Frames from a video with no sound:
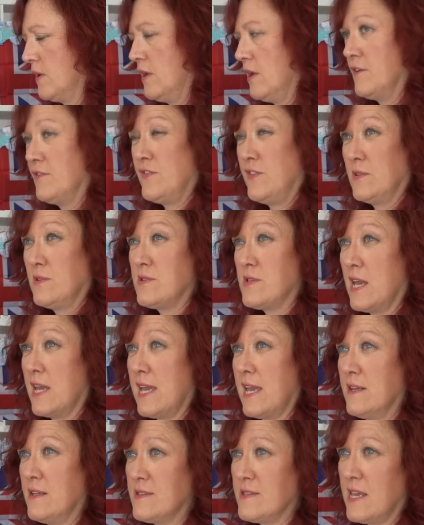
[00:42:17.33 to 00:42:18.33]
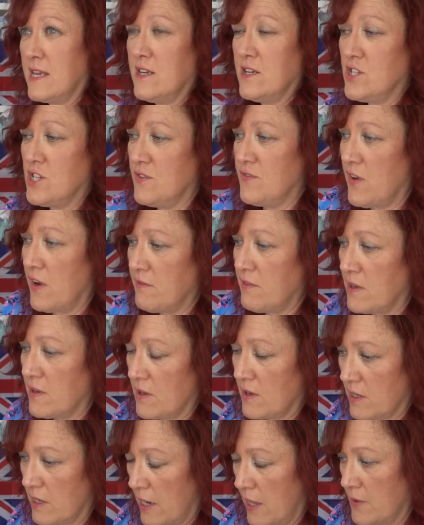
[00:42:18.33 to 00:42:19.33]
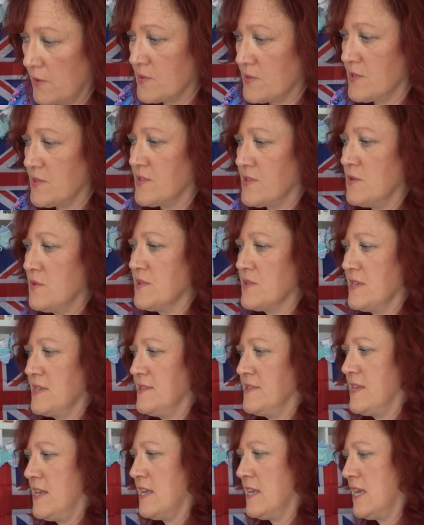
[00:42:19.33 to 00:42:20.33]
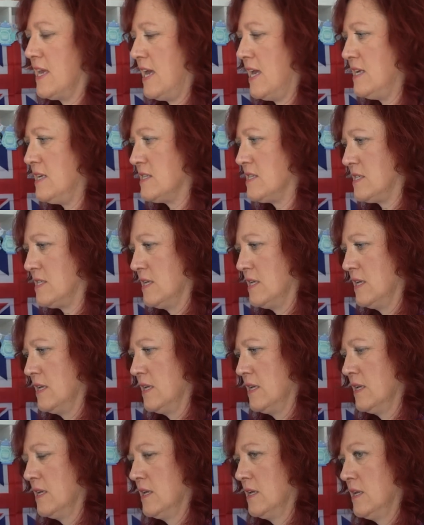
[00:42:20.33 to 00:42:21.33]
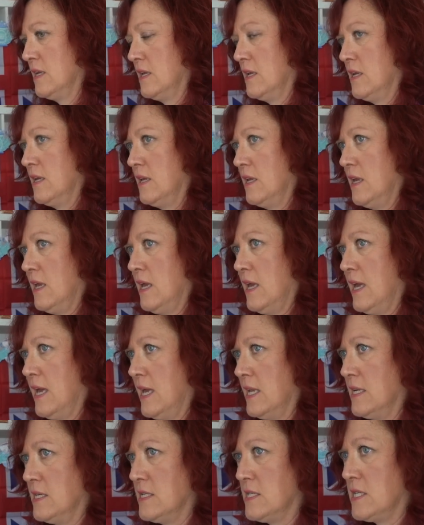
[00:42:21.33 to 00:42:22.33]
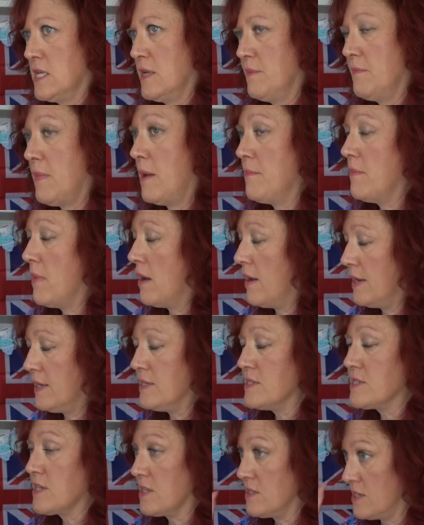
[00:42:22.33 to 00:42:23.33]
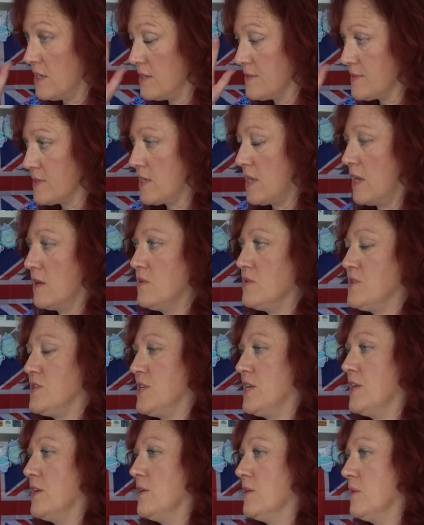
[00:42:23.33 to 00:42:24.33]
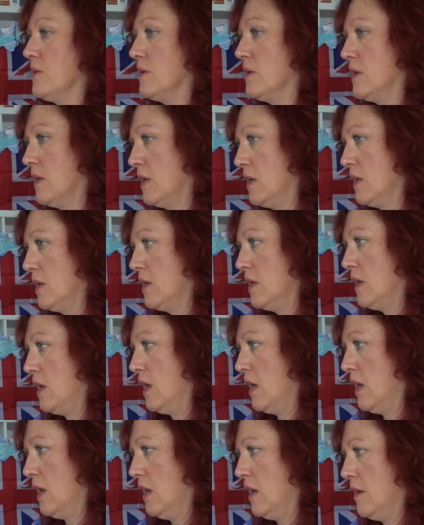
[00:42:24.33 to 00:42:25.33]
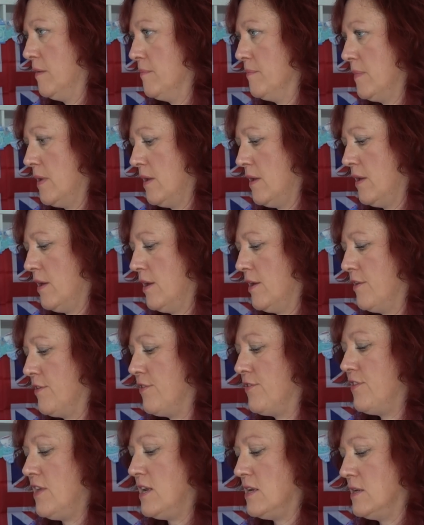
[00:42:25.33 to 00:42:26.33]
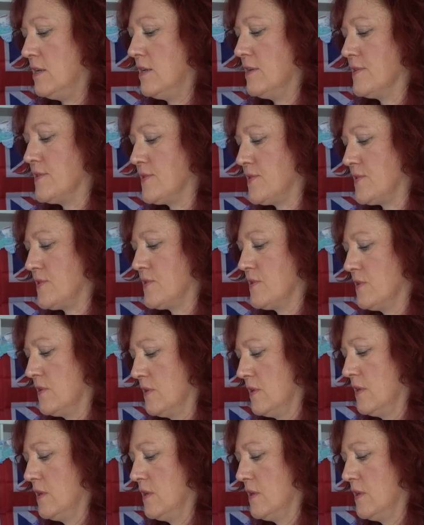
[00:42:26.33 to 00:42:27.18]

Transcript: I feel Diana's energy very close as soon as I say Kate, and my mind does go to her thinness.